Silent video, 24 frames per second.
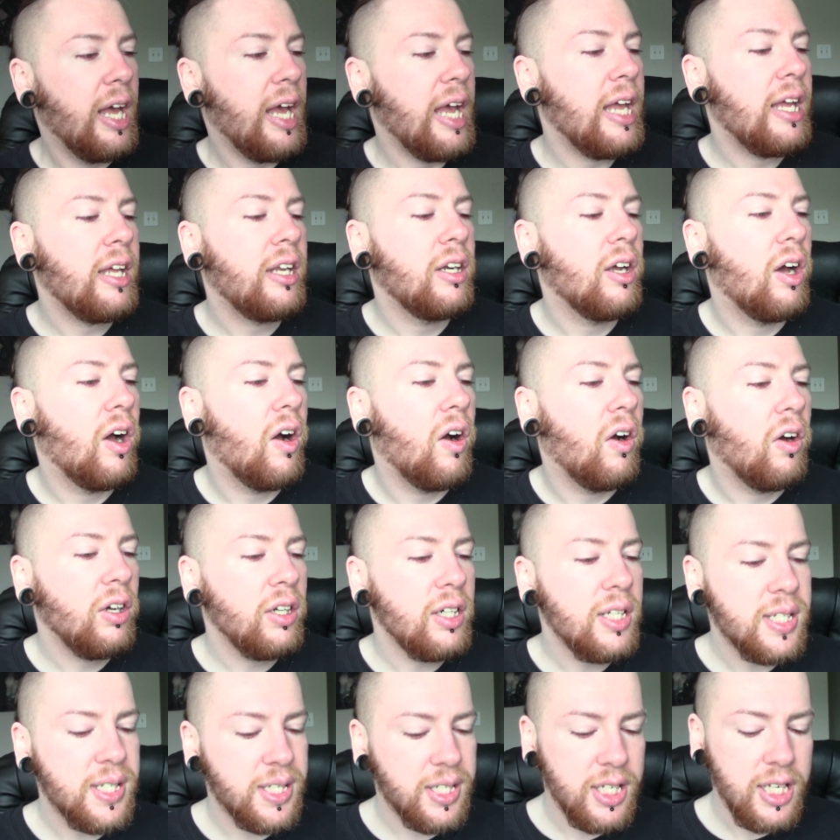And
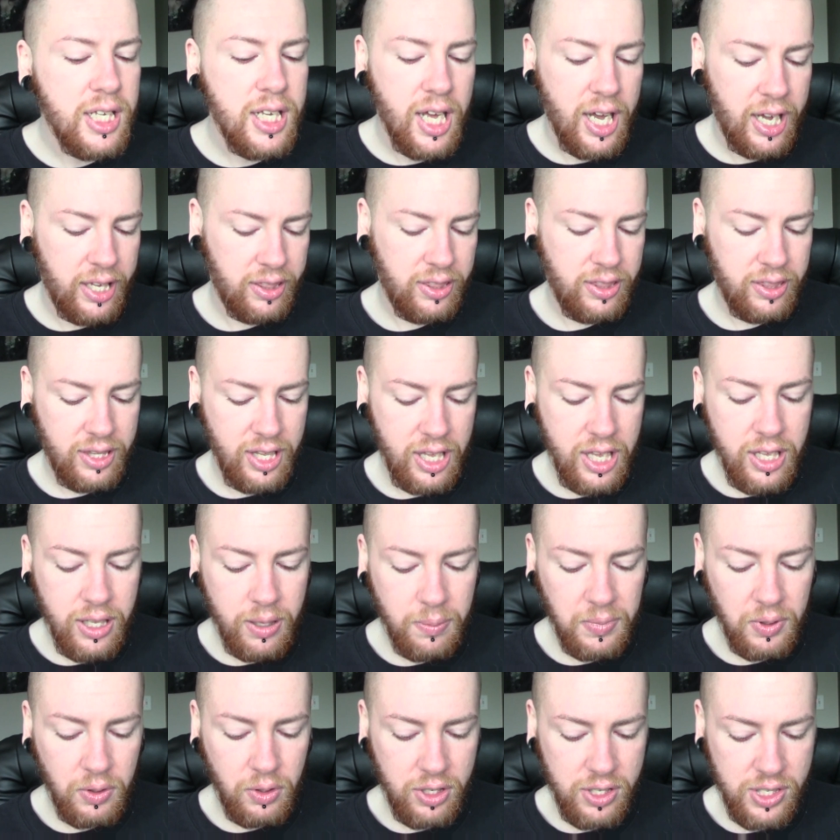honestly, I
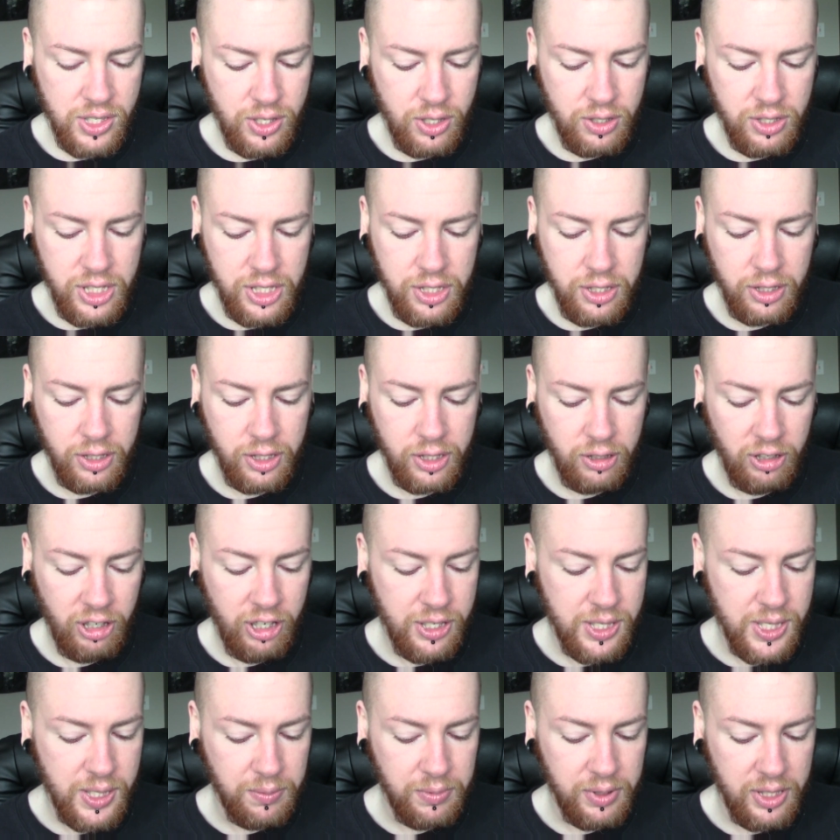think I'm gonna start
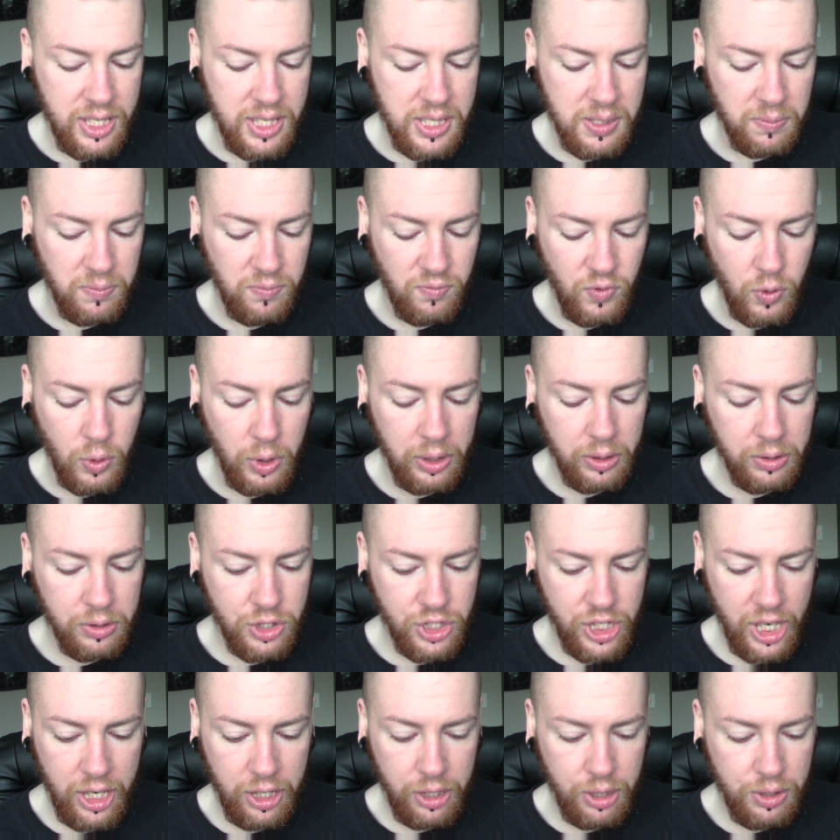decluttering some of these foiled
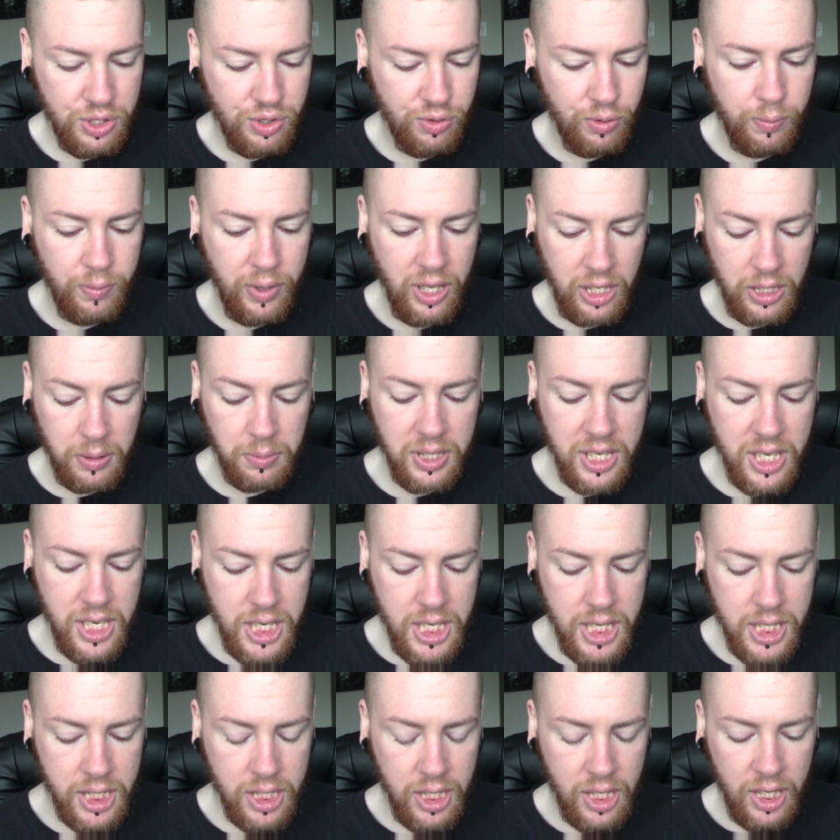shadows from Makeup
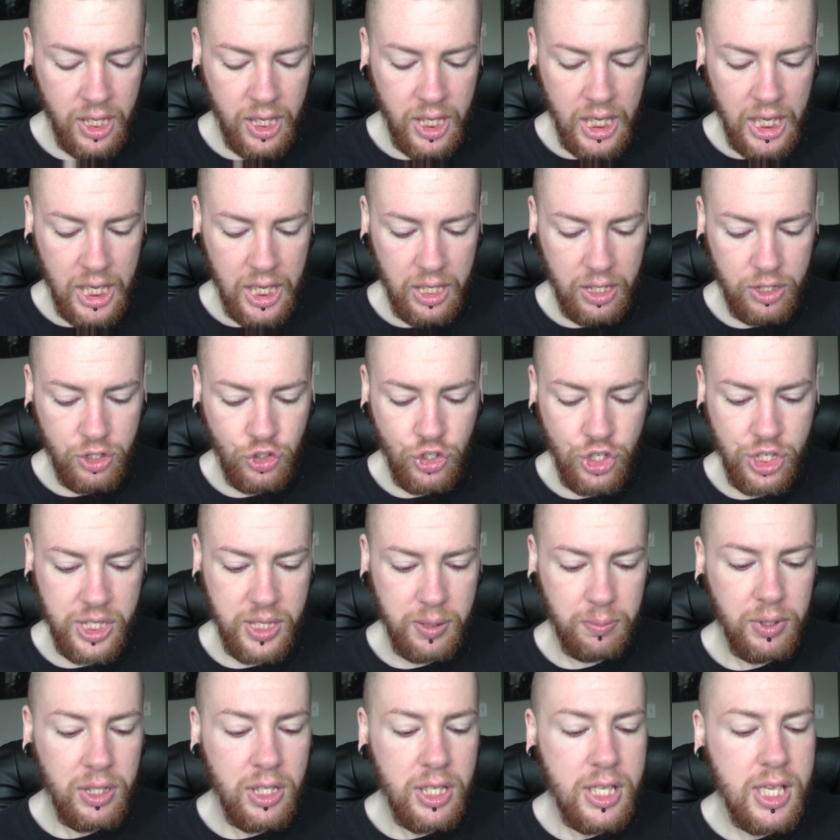Geek, just
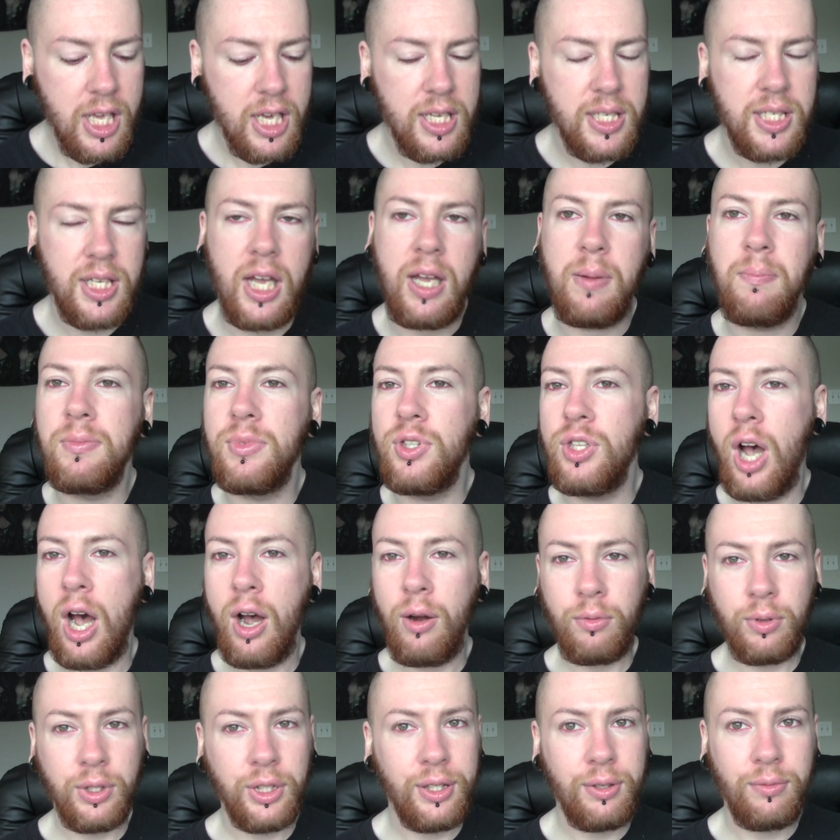simply because I'm
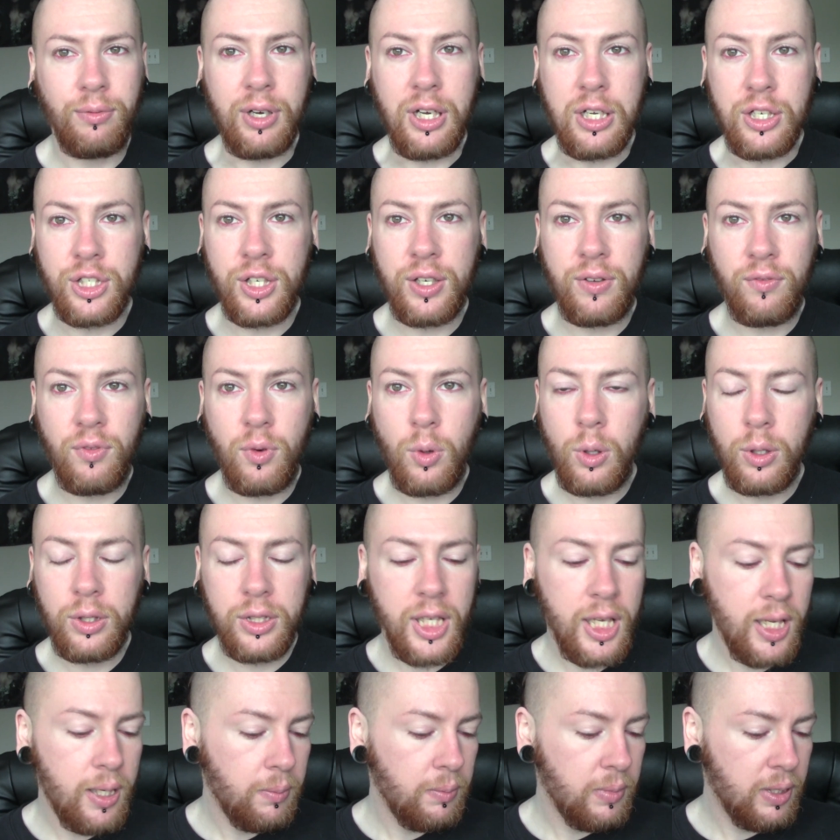not really reaching for
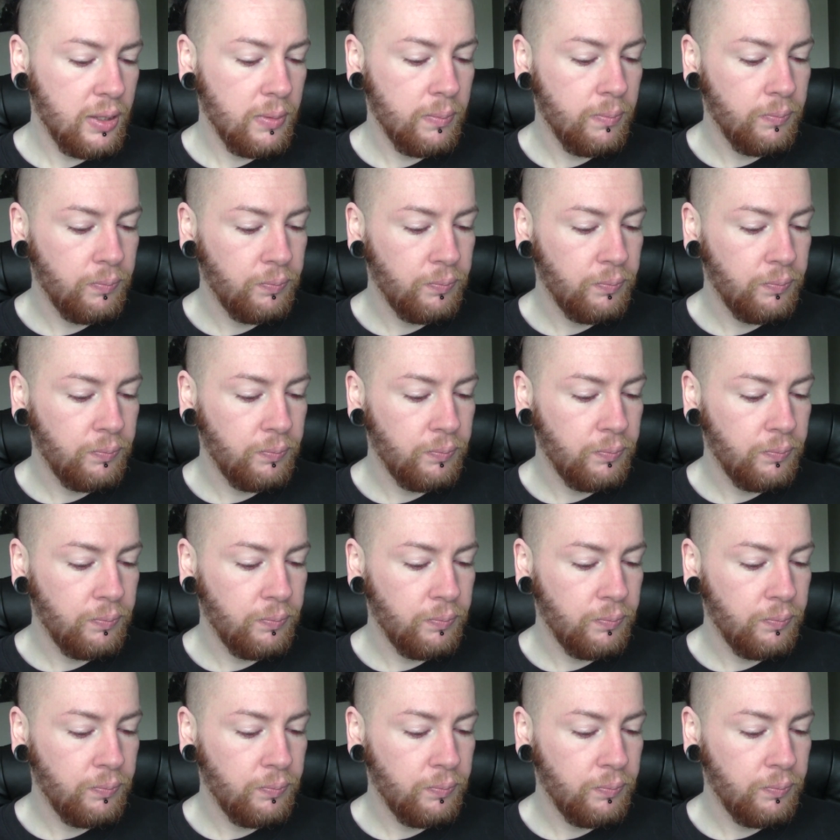them.